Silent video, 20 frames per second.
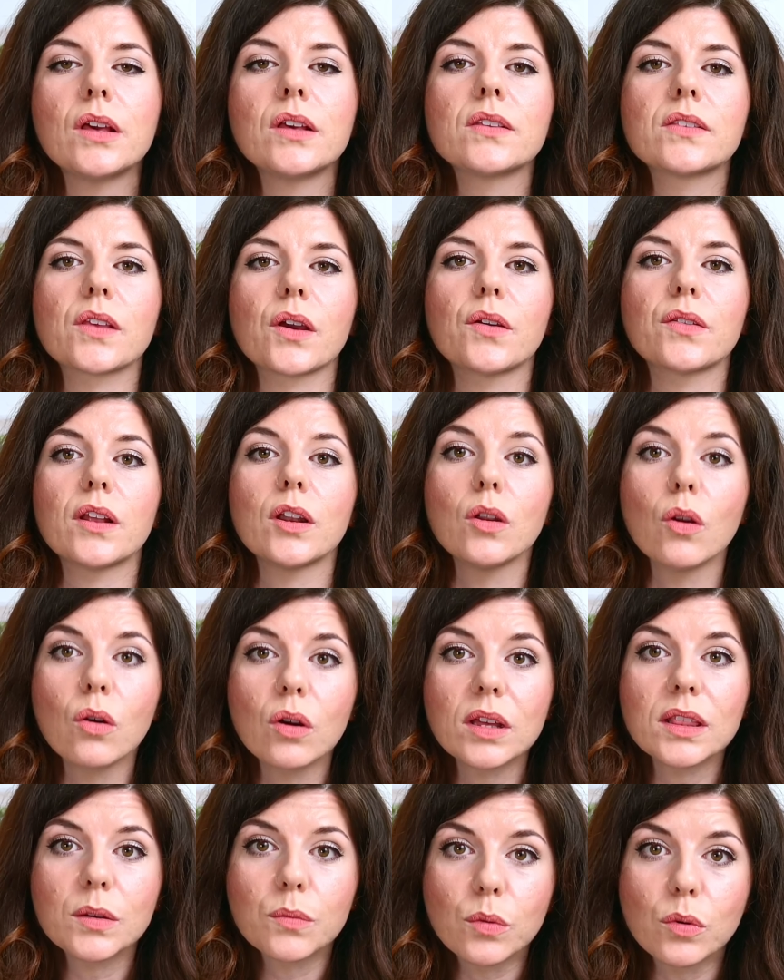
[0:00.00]
So the
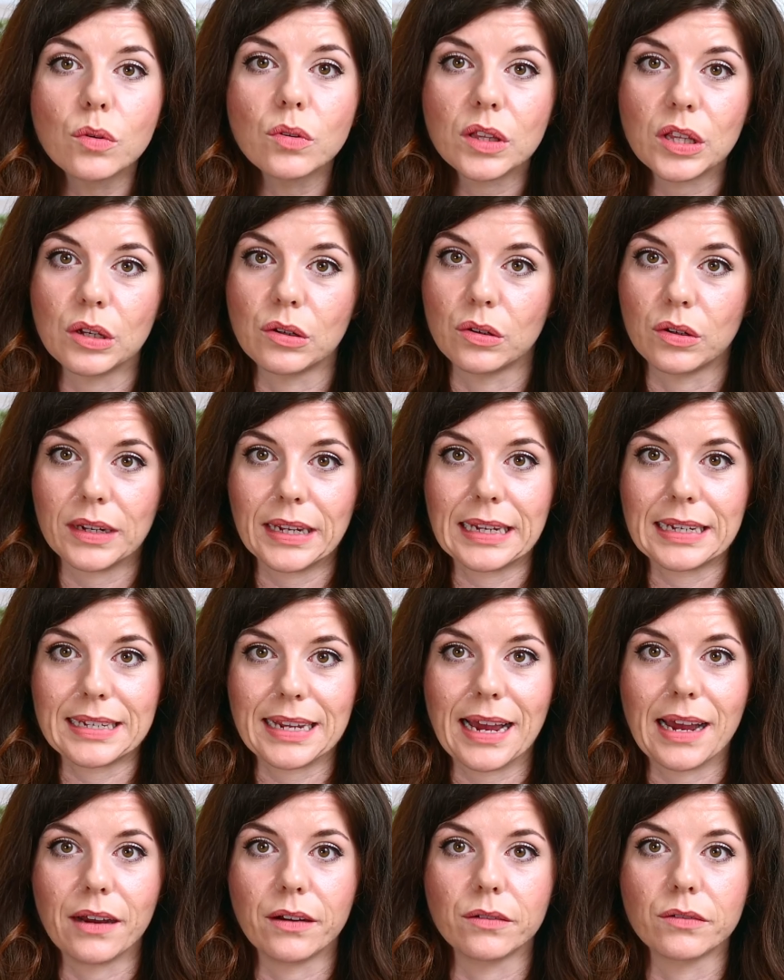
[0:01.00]
longer the wall that you're knocking
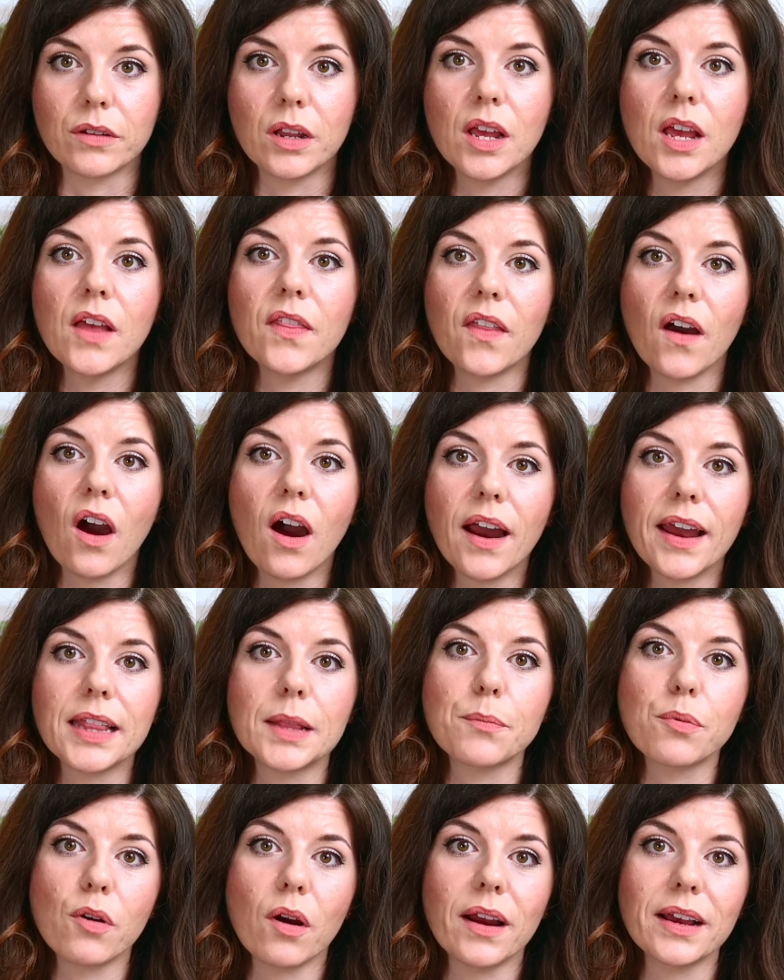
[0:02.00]
down, the higher the
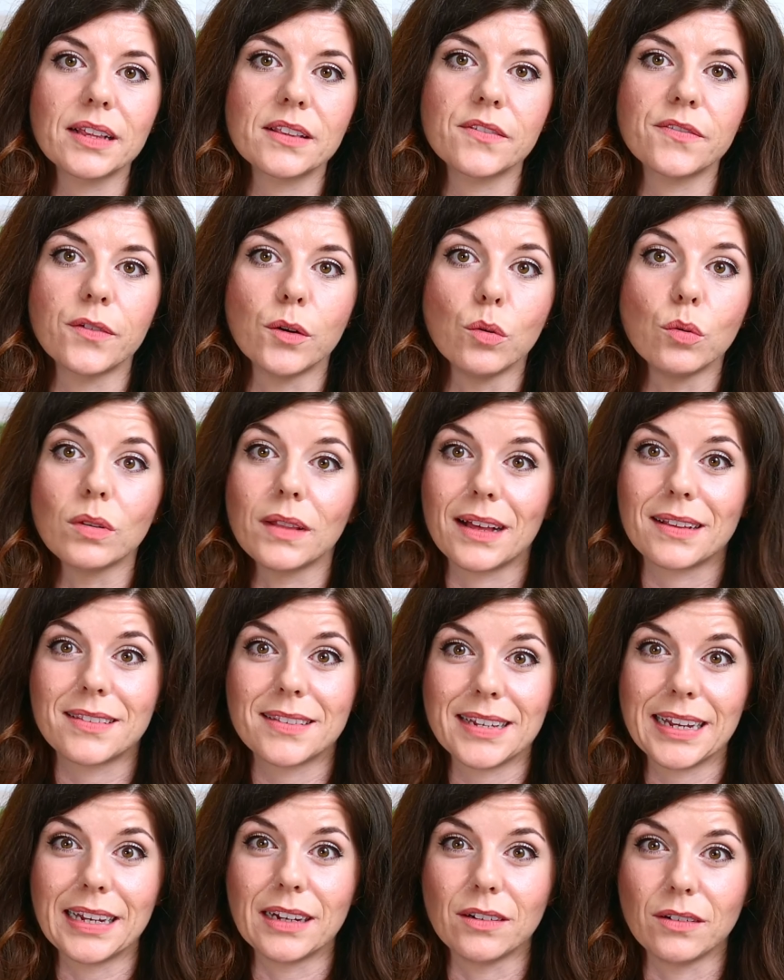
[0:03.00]
price for all that
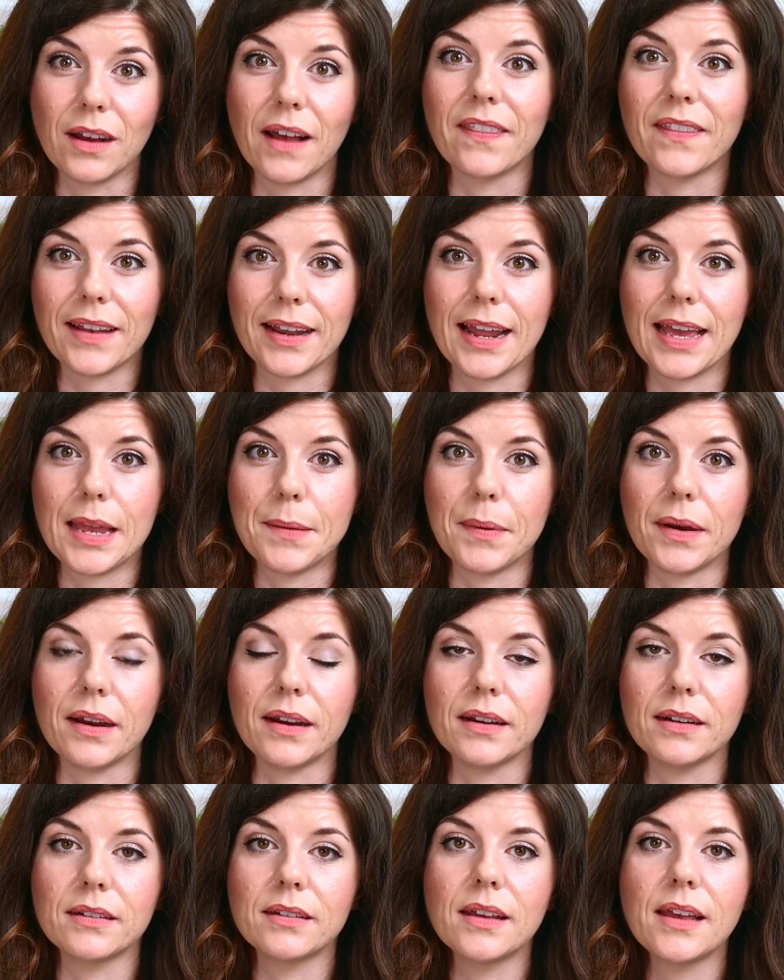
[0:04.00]
steel and the
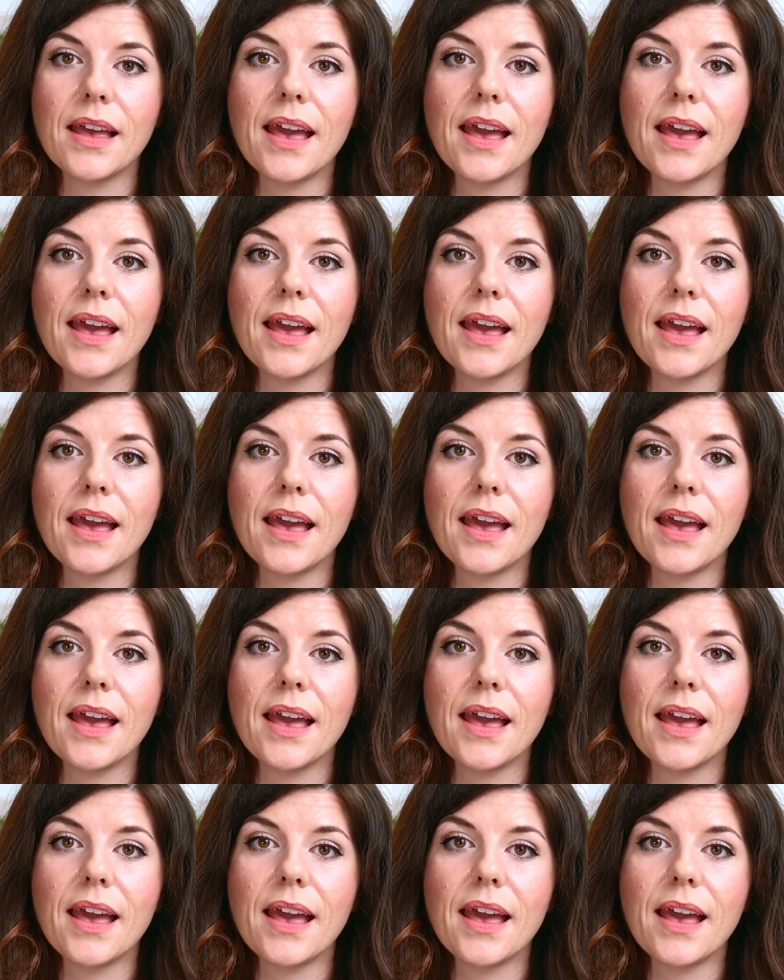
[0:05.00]
labour.